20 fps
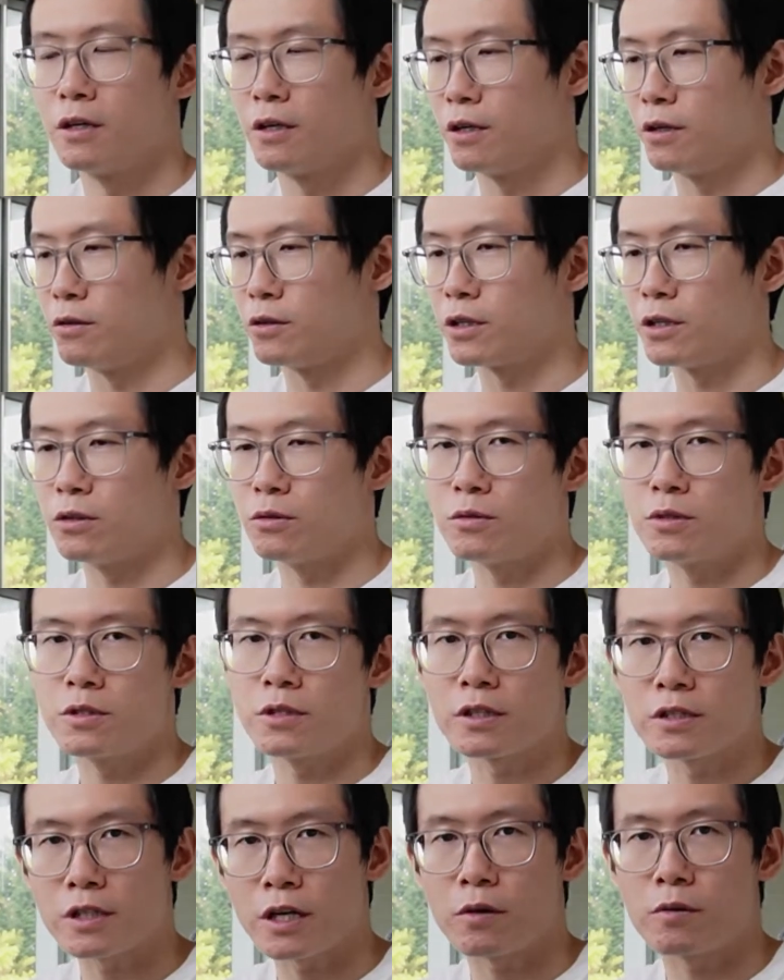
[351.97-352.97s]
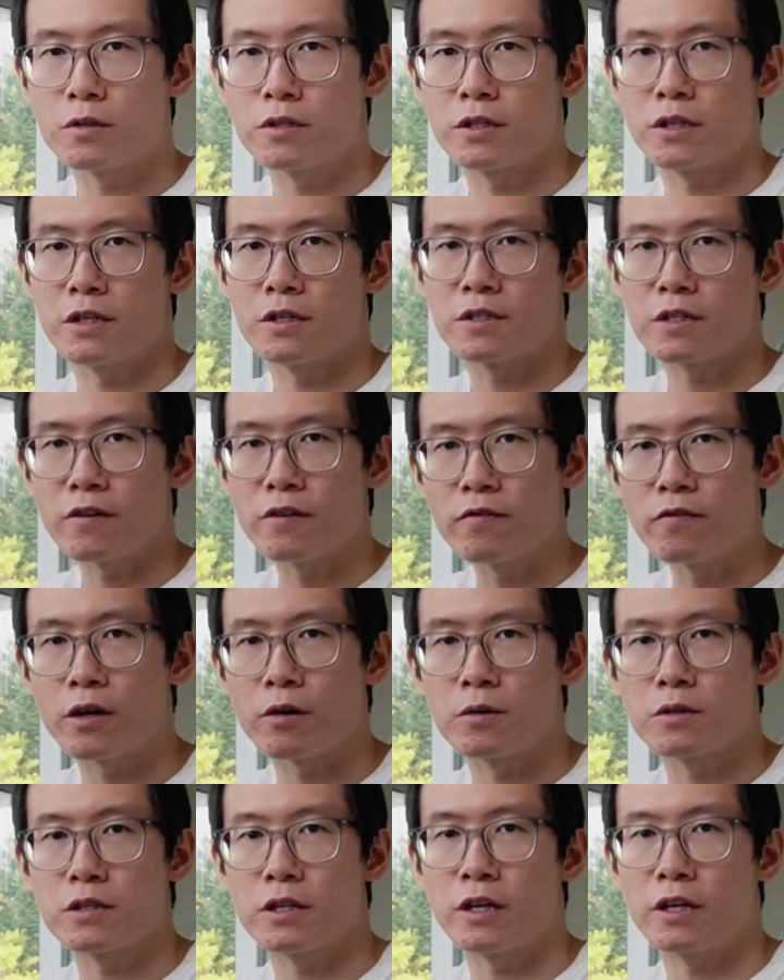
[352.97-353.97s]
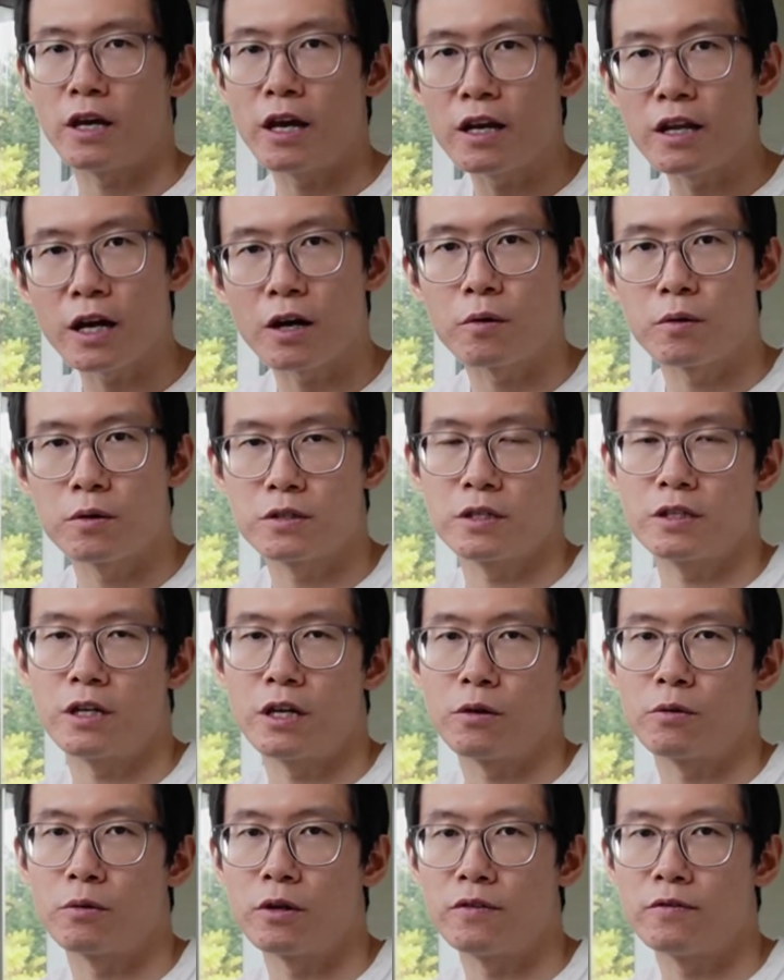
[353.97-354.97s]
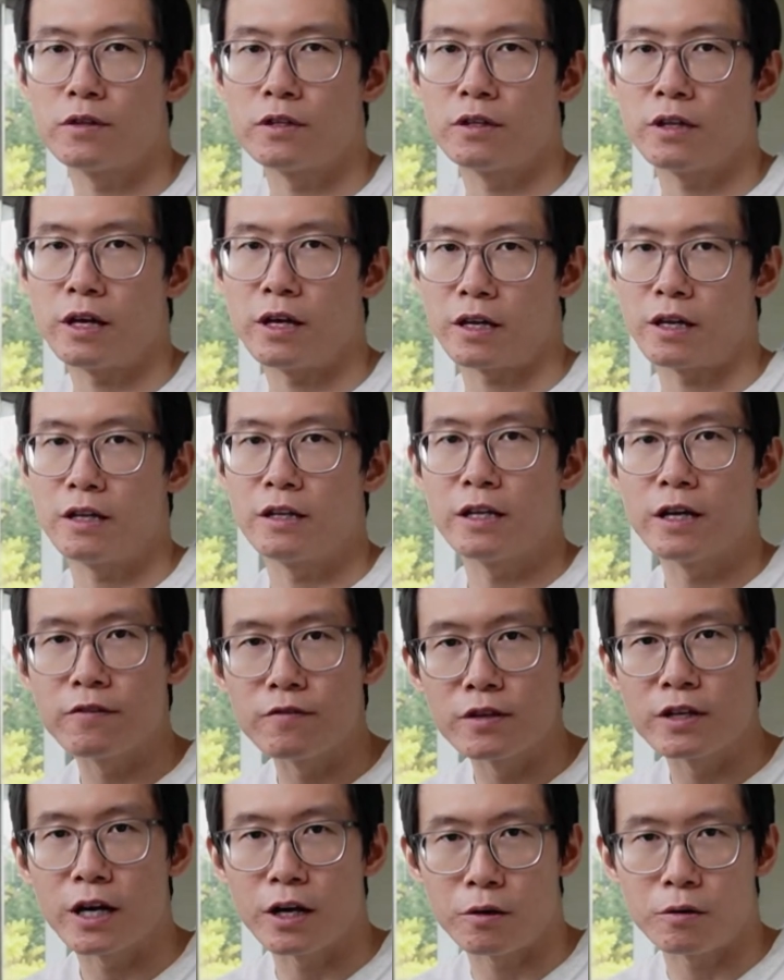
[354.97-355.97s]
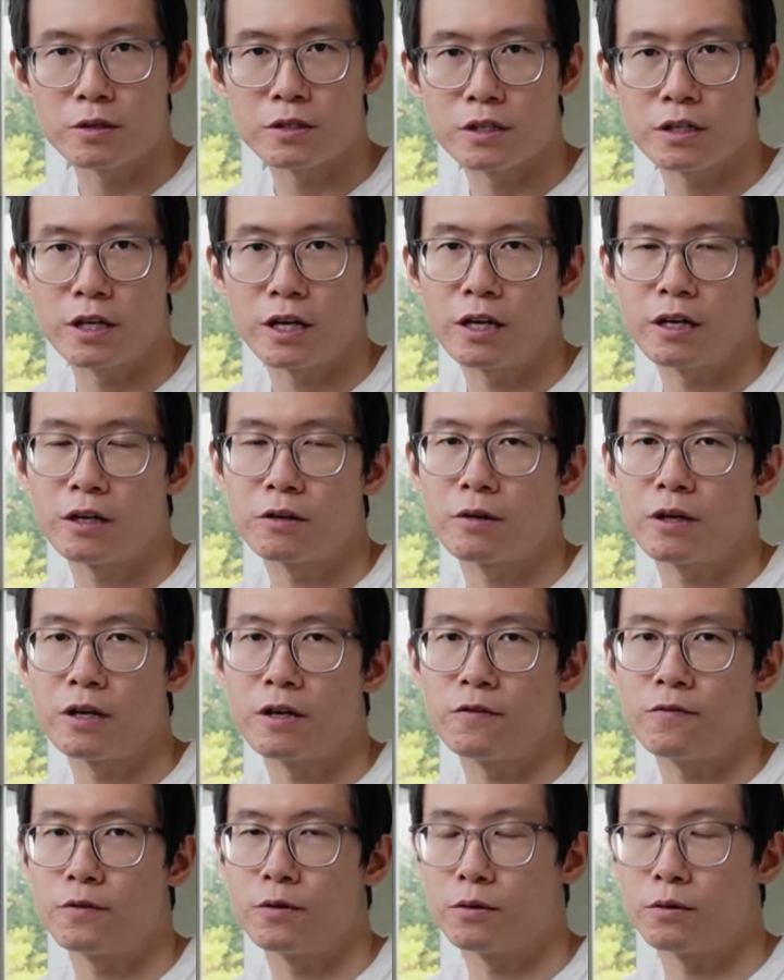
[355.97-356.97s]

do 6 hours a day, 7 hours a day, 8 hours a day, or even like 11 hours a day, right? If you